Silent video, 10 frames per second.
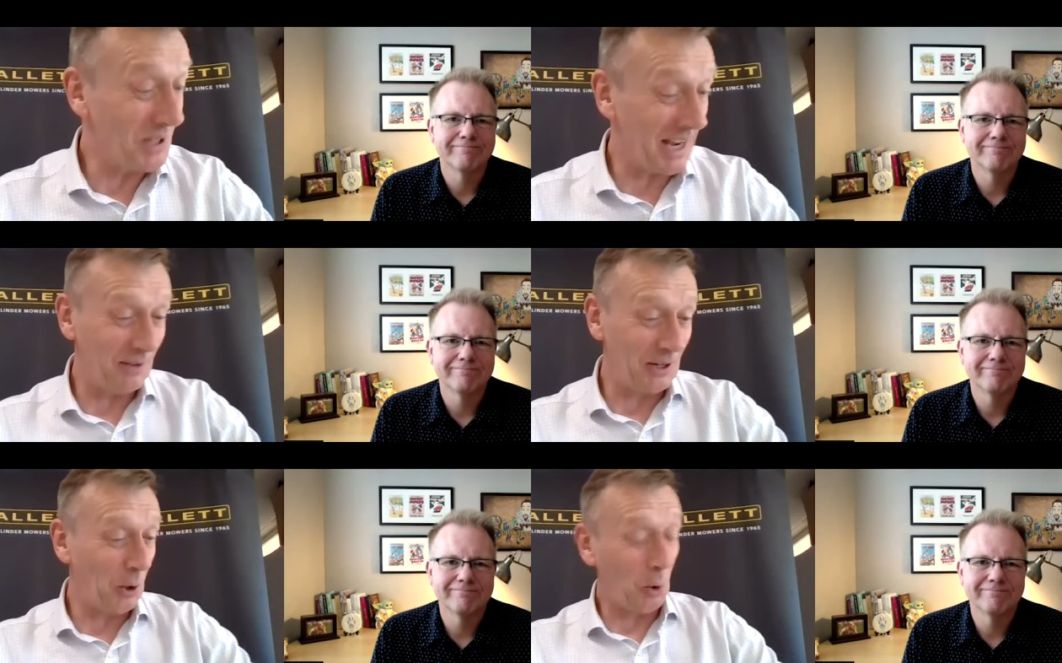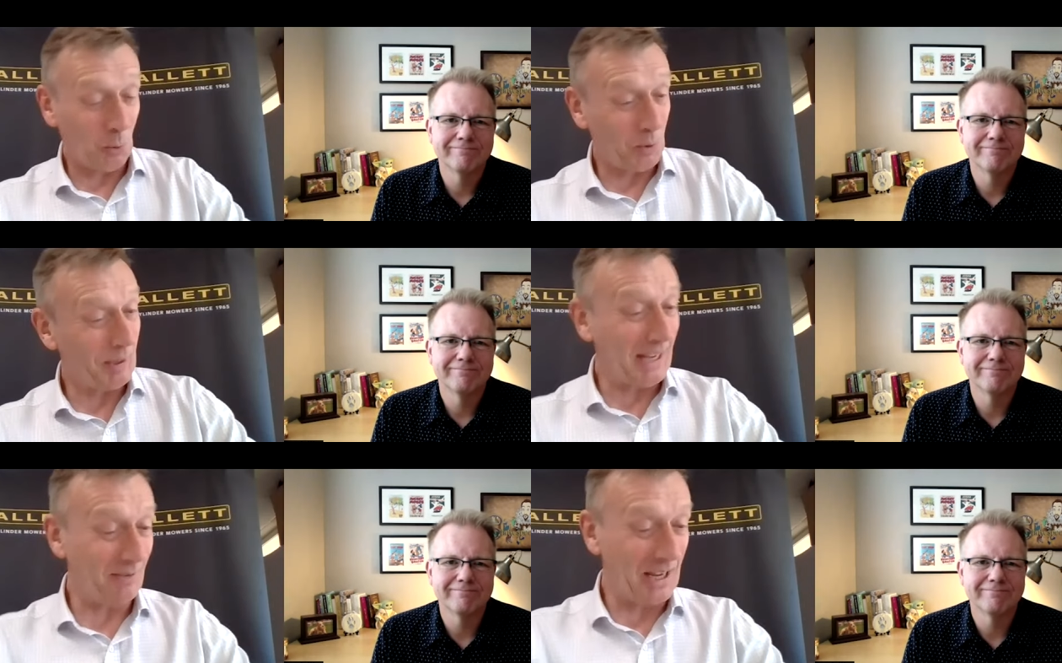Speaker 1: definitely don't want to
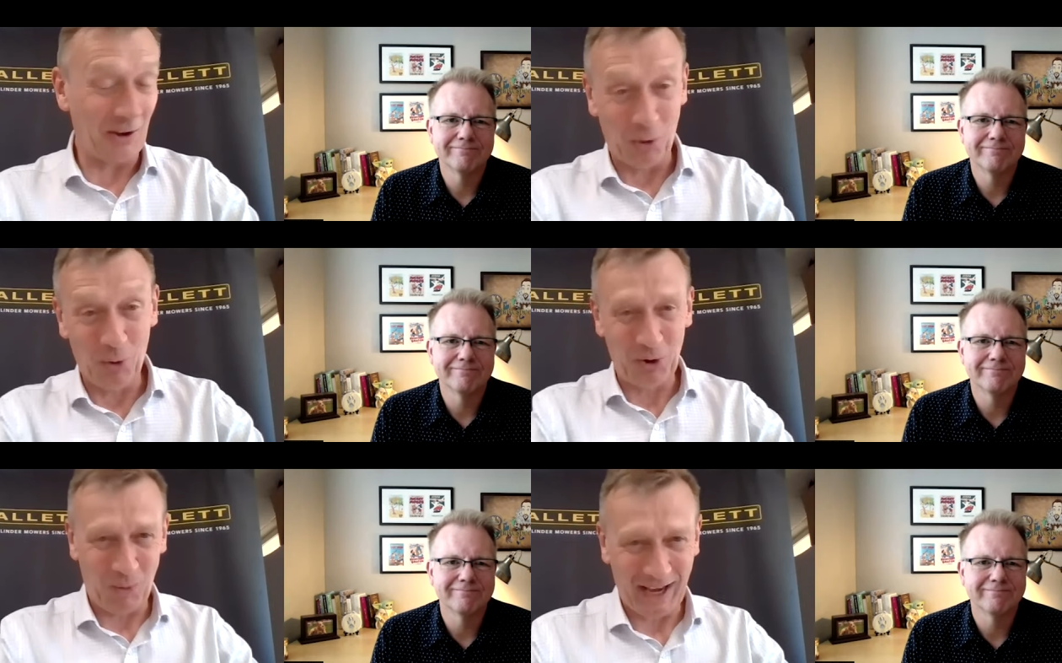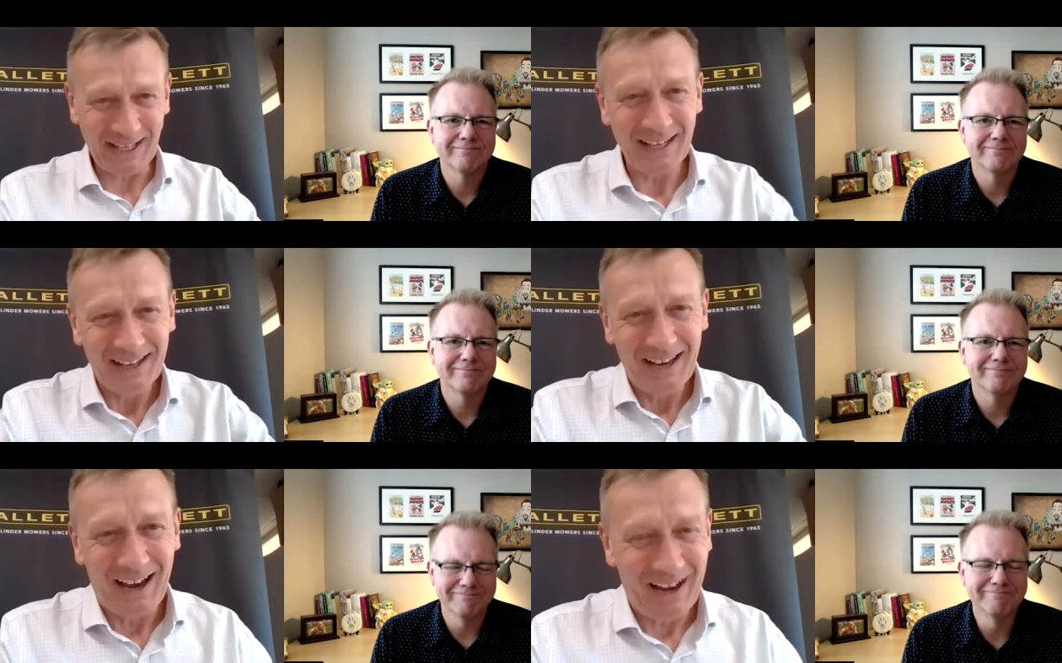be giving it all away.
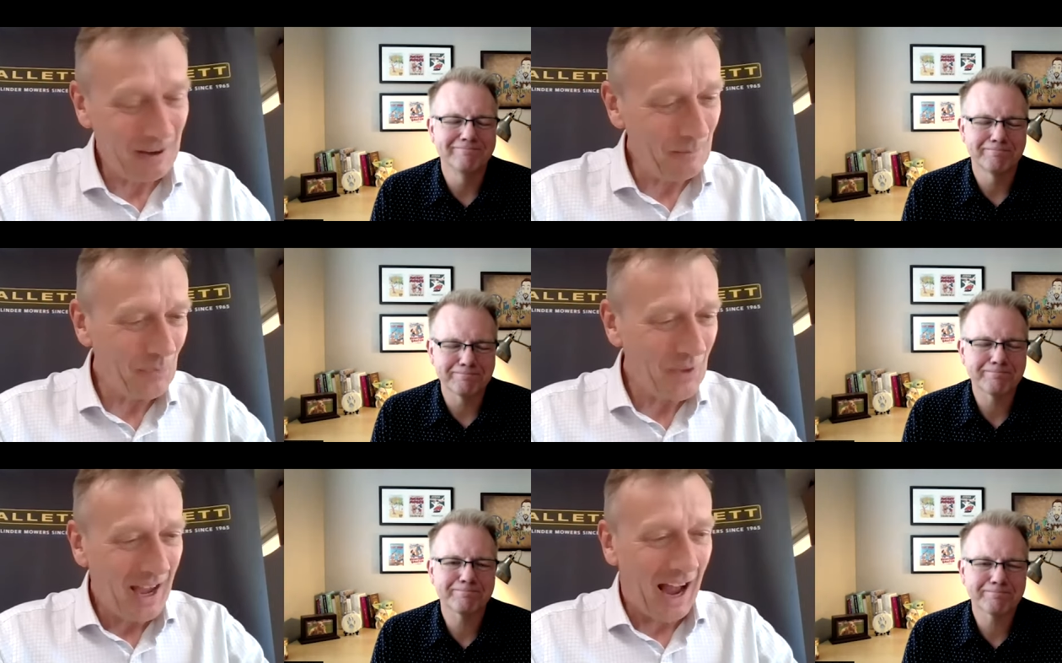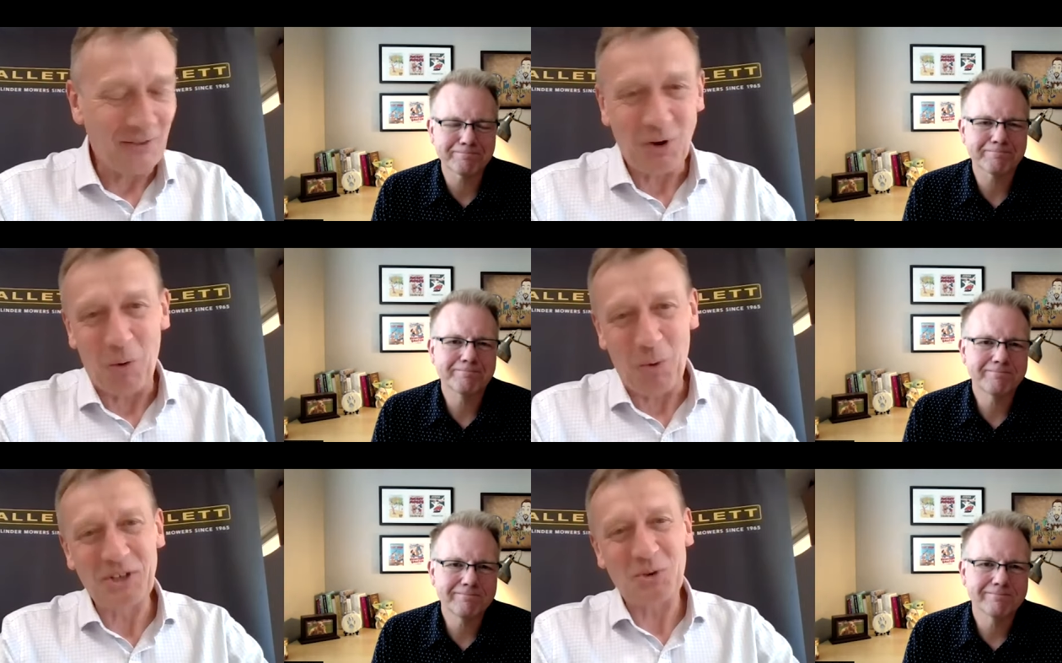Mm-hmm. Um, I,
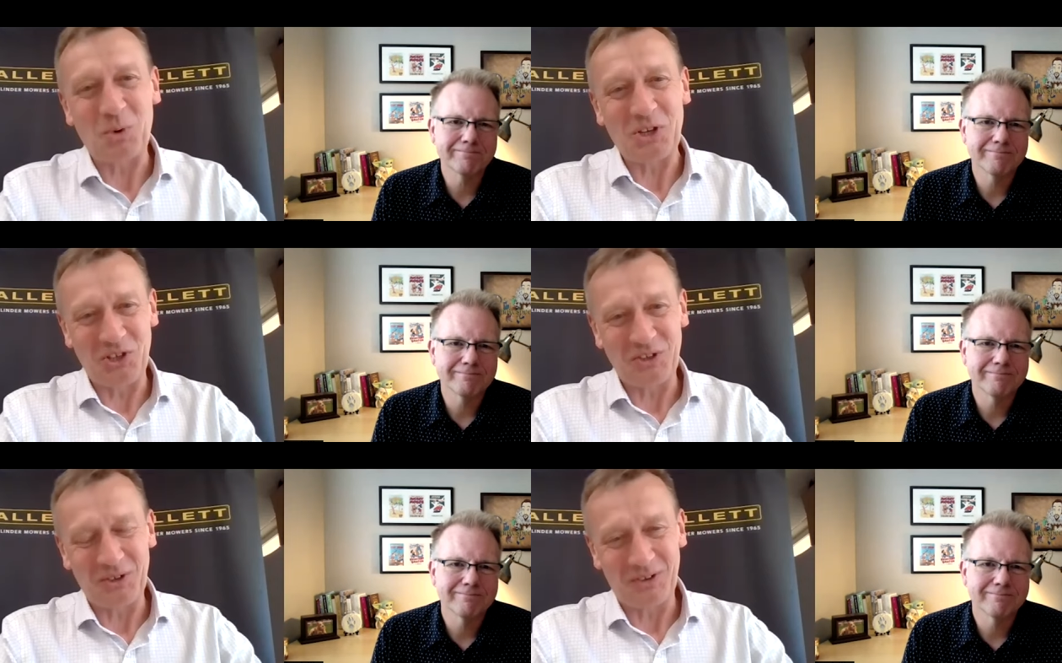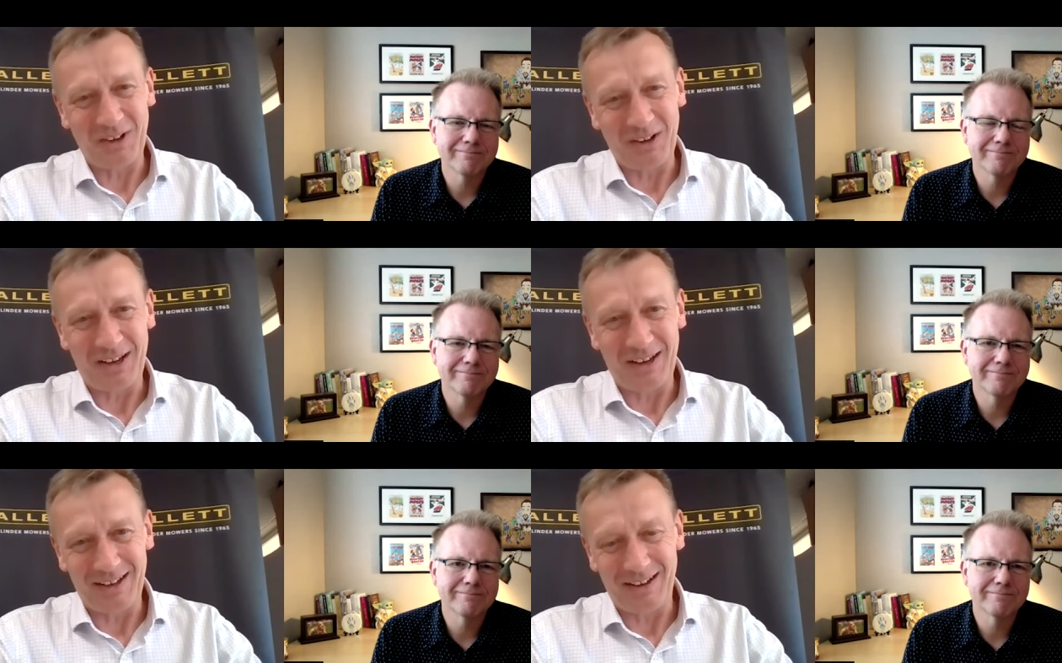wanted to wish you,
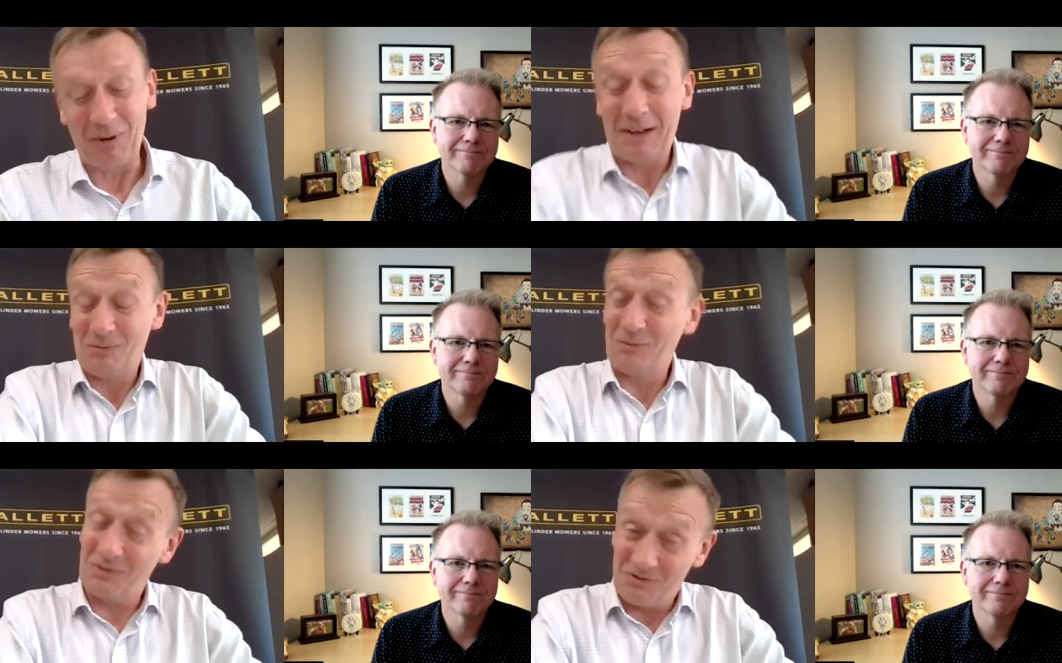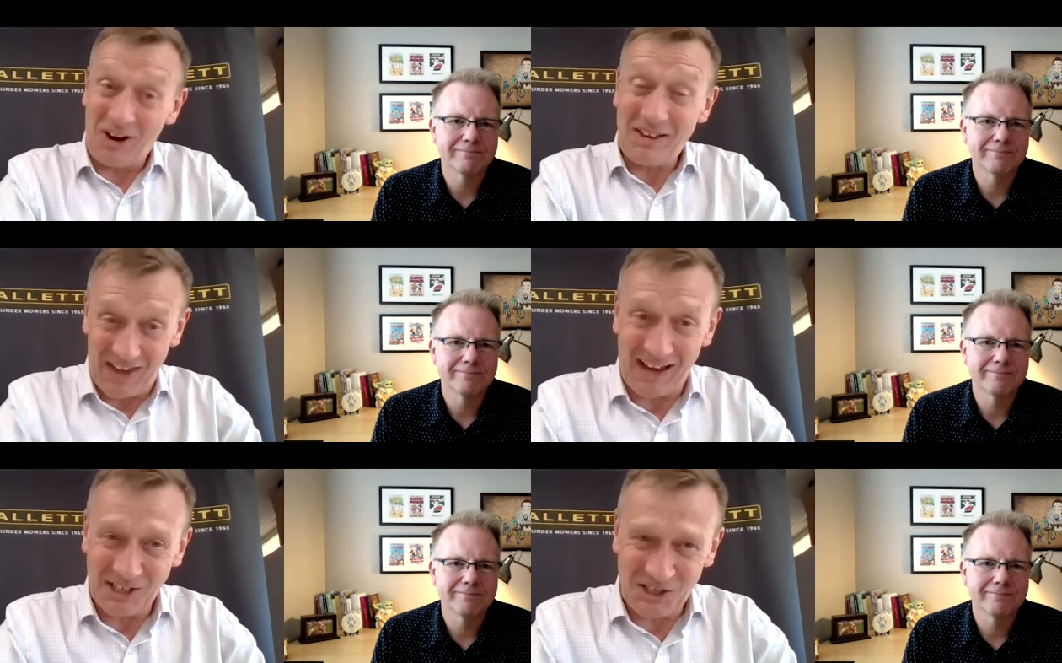uh, well, great
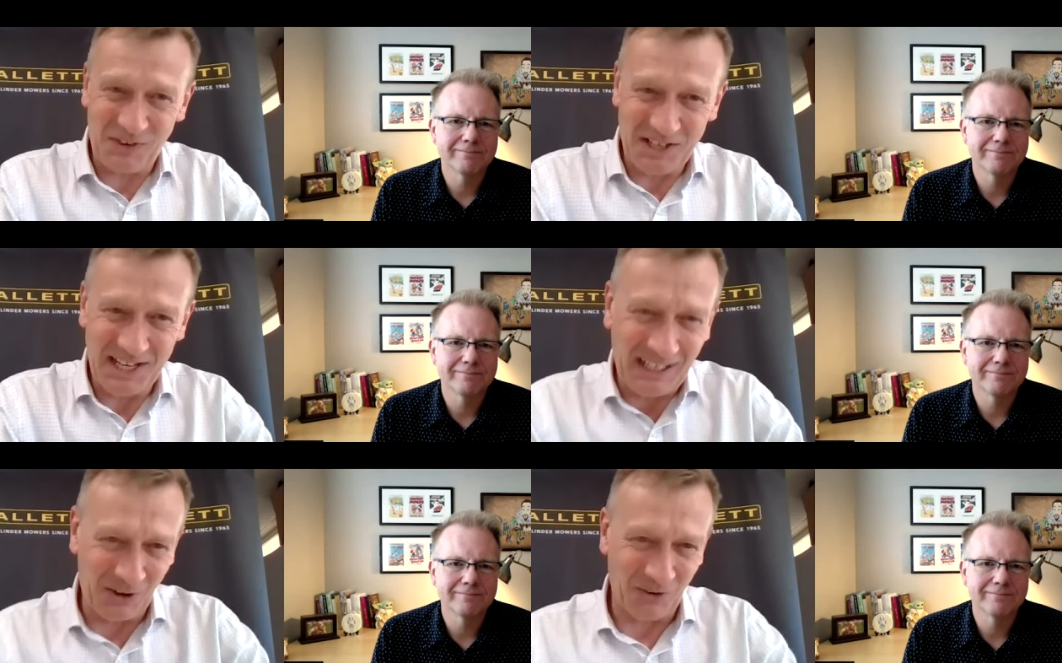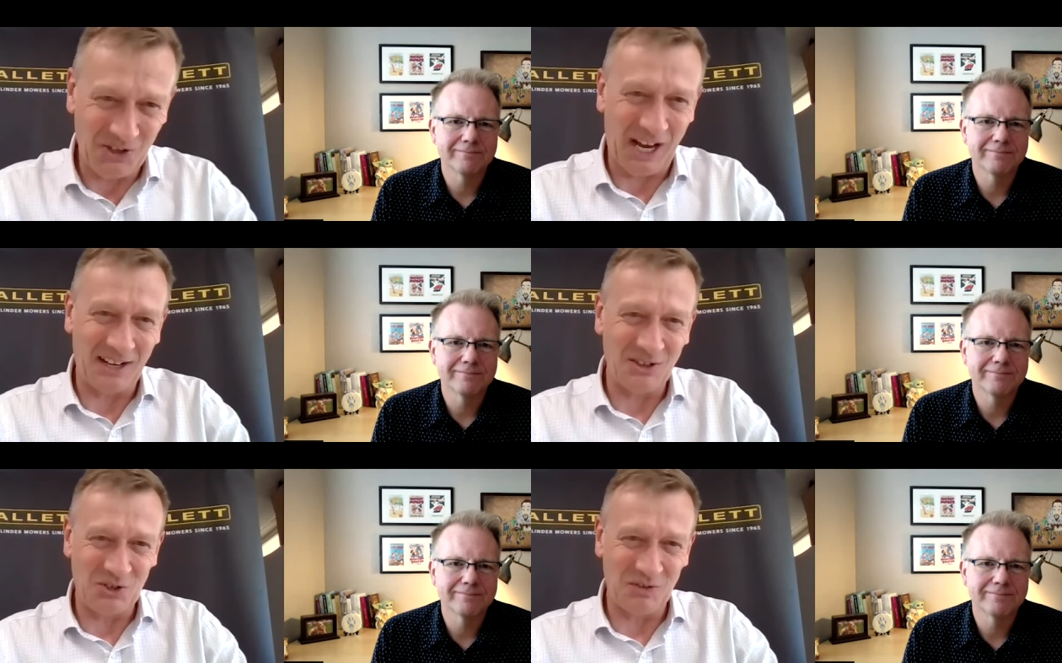thanks for taking on the
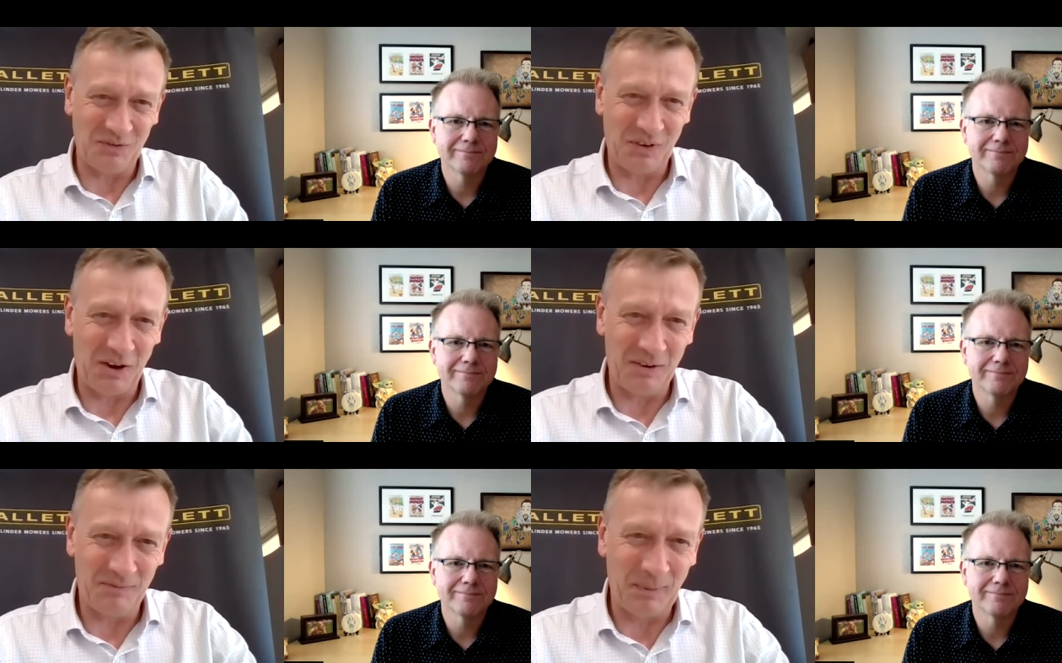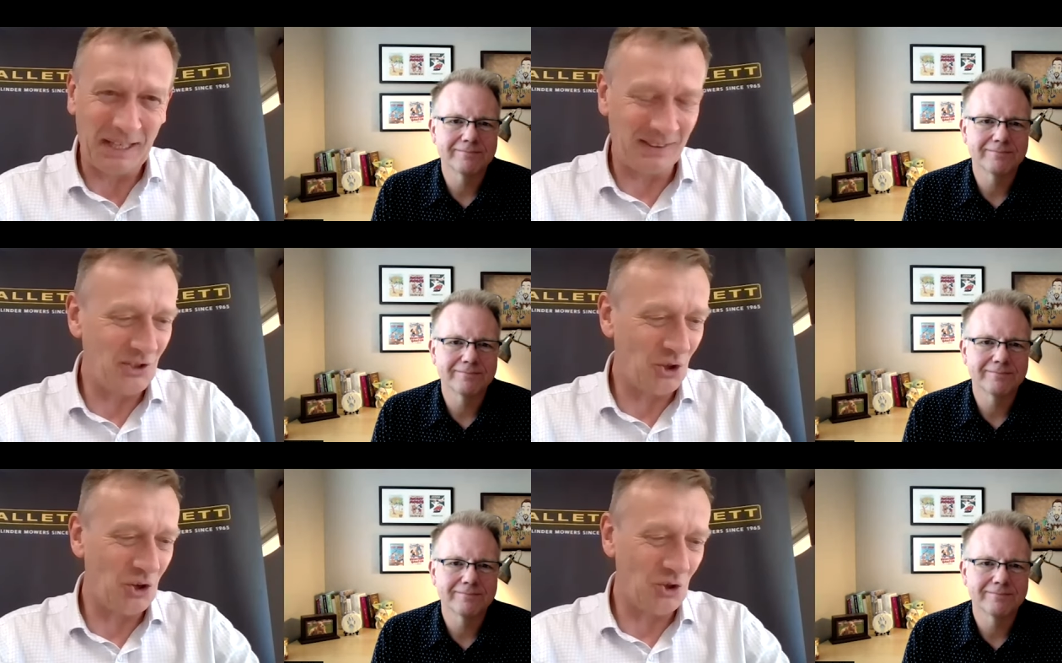challenge of, of being
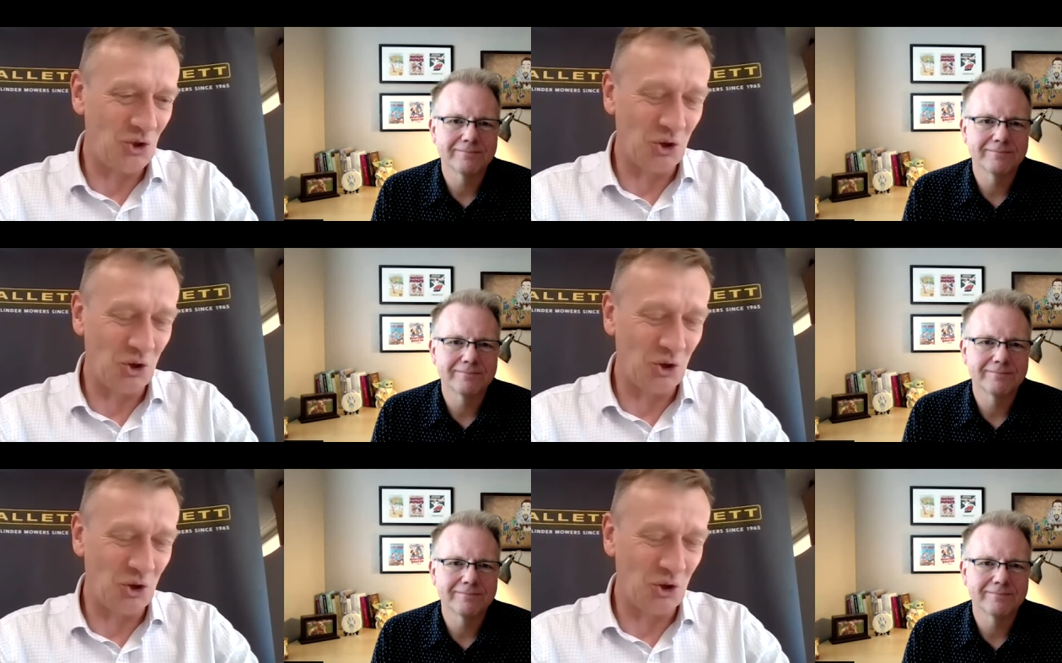this year's